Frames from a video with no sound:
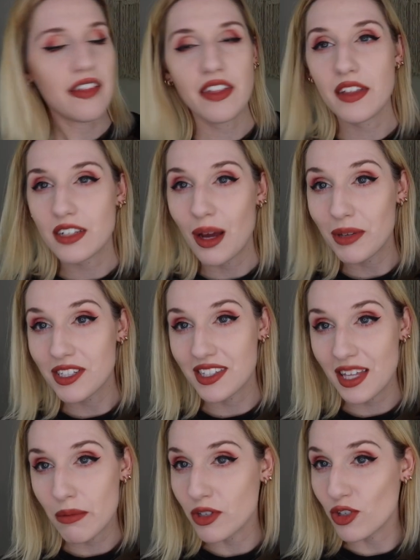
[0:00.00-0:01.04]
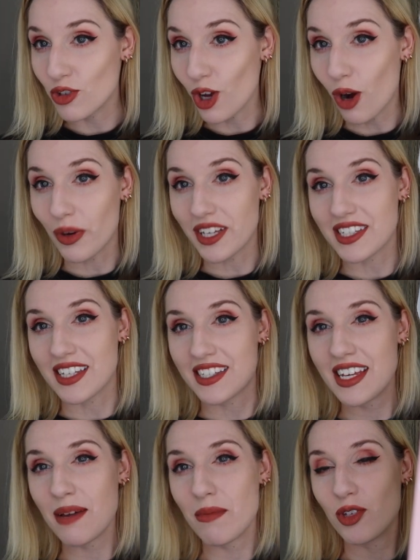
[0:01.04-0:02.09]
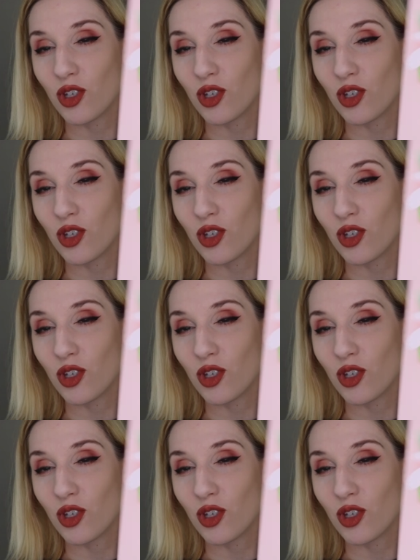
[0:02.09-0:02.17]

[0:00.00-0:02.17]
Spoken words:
And then the tubless theme is usually always the same.